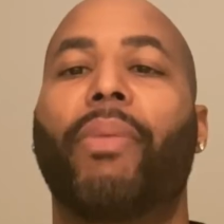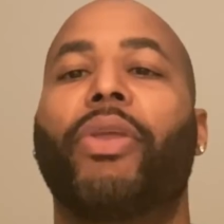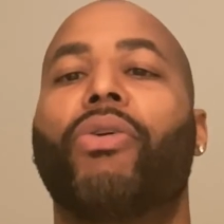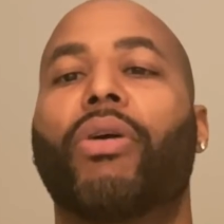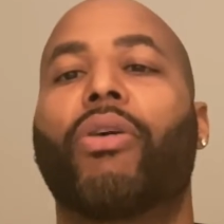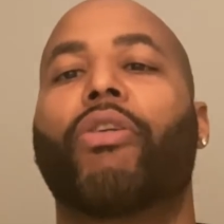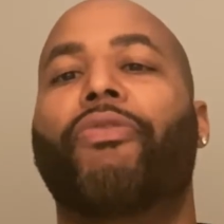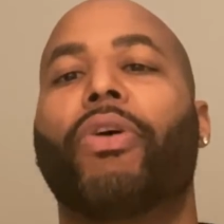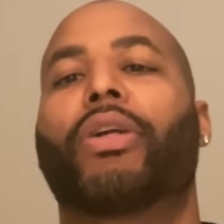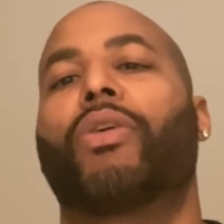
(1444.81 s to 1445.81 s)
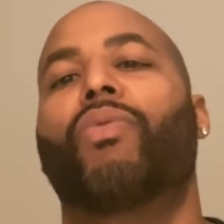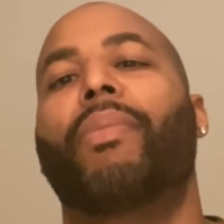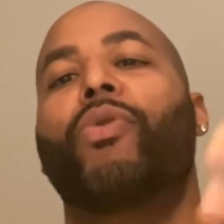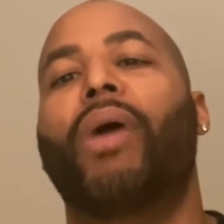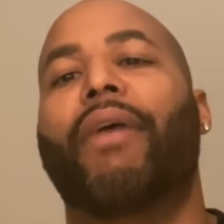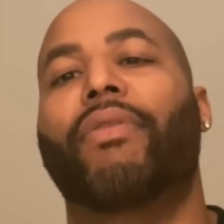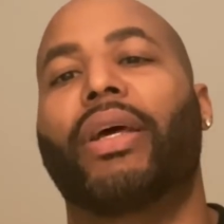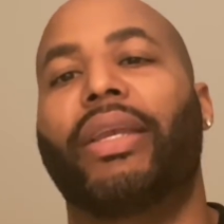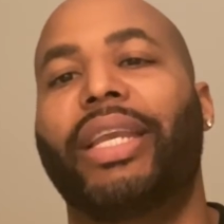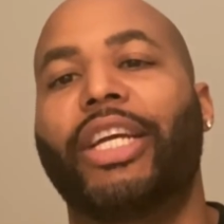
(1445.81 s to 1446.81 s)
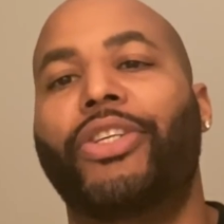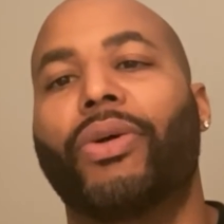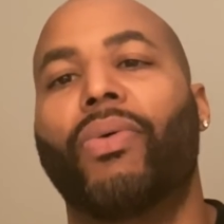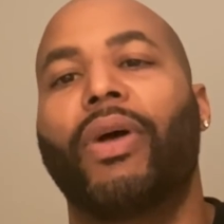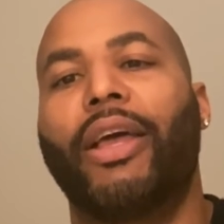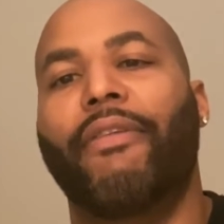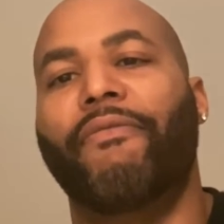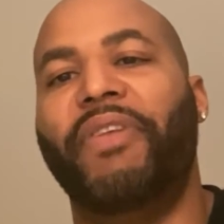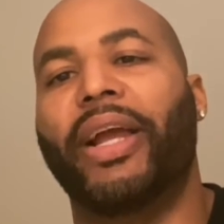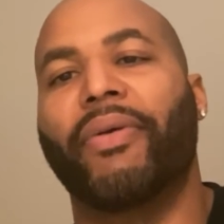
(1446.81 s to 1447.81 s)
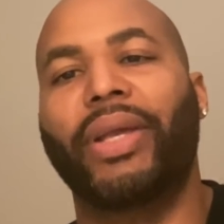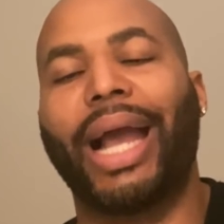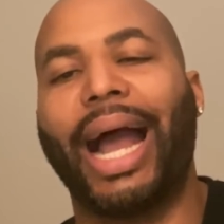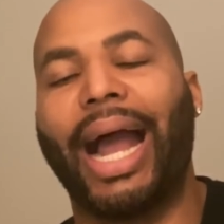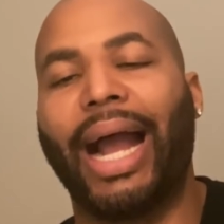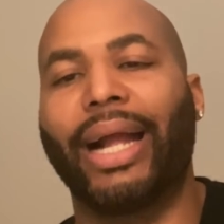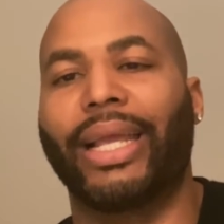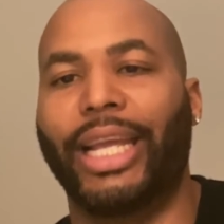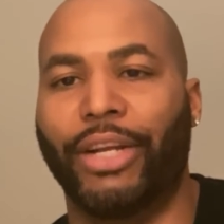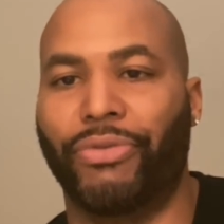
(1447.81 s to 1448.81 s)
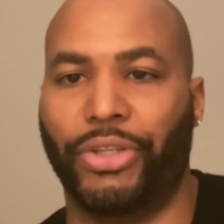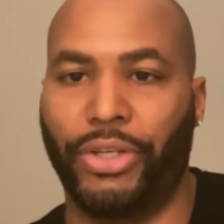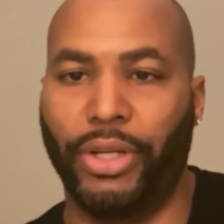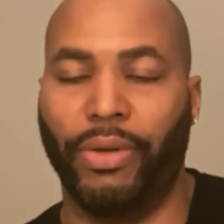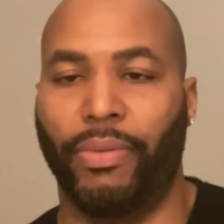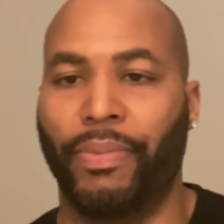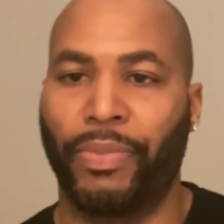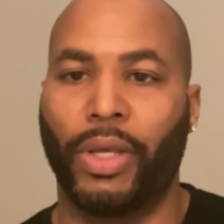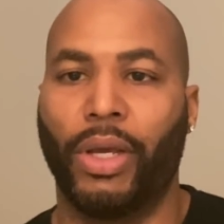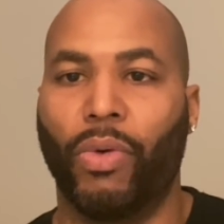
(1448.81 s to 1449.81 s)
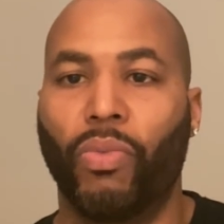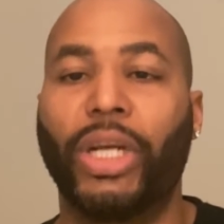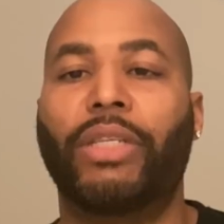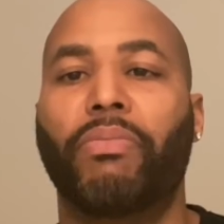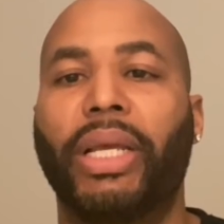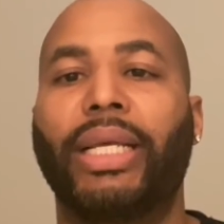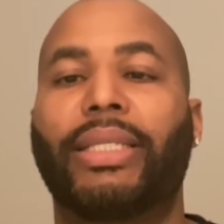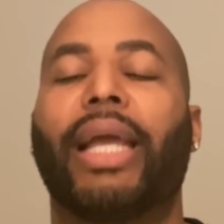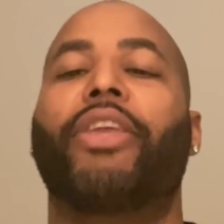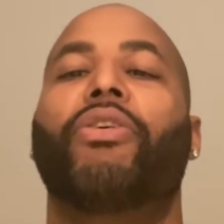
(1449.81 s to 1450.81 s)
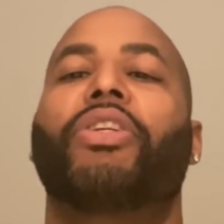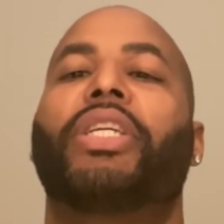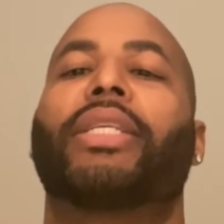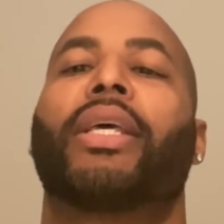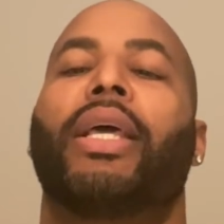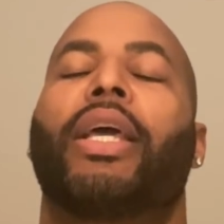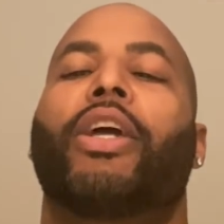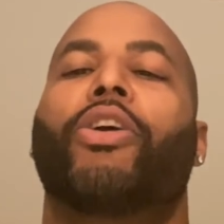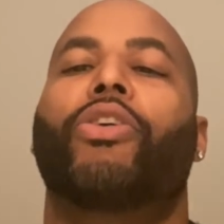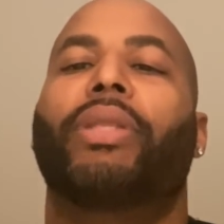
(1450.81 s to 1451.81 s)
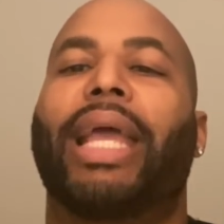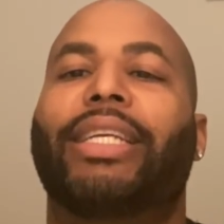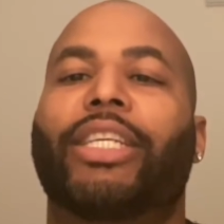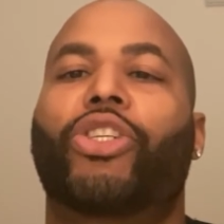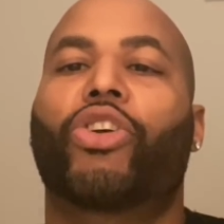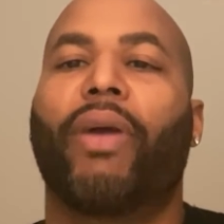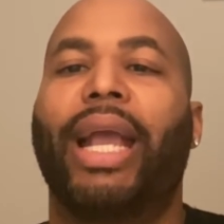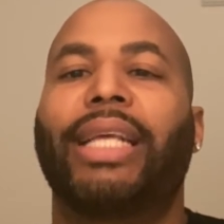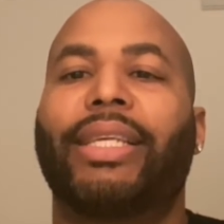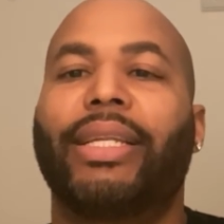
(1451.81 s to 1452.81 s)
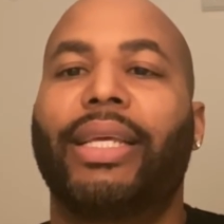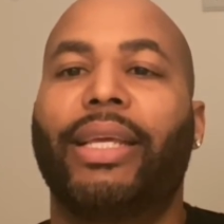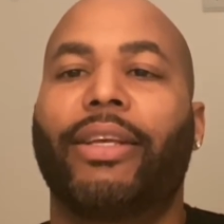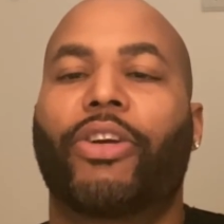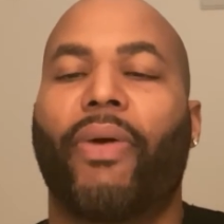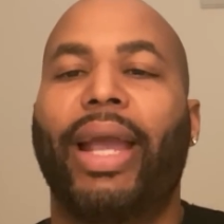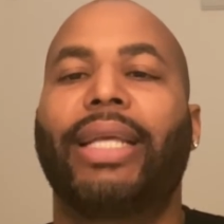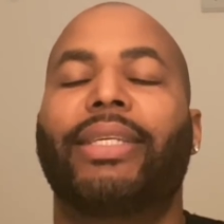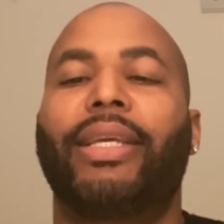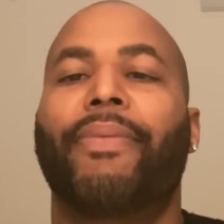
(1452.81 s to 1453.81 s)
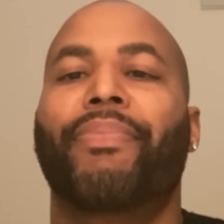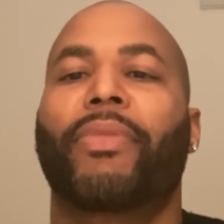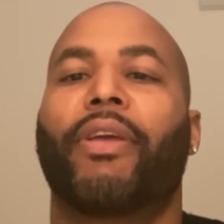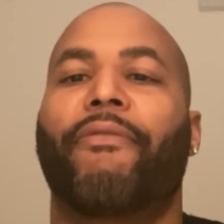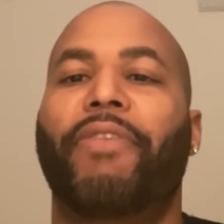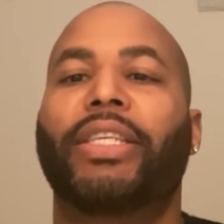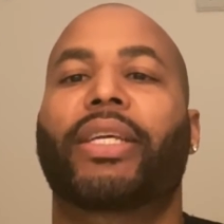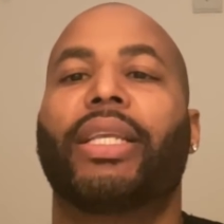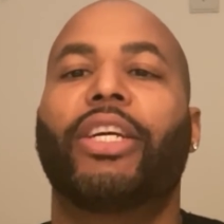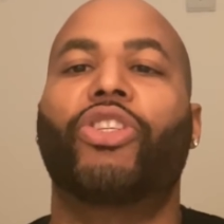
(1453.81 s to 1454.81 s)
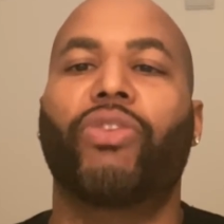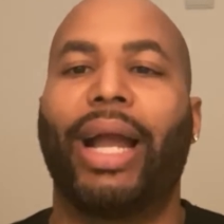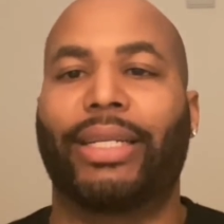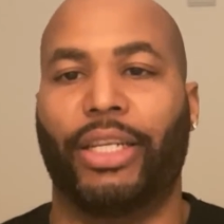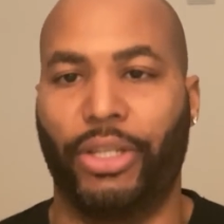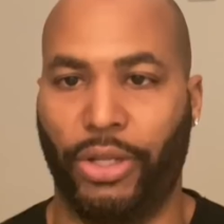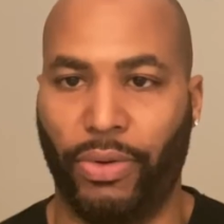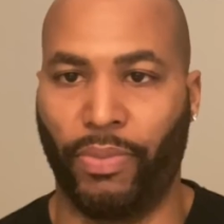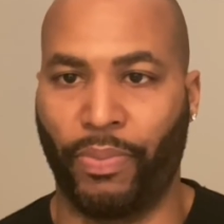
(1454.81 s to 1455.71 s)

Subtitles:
you're going to fuck are women who have an initial, very high interest to you. Which means that they just crazy physically attracted to you.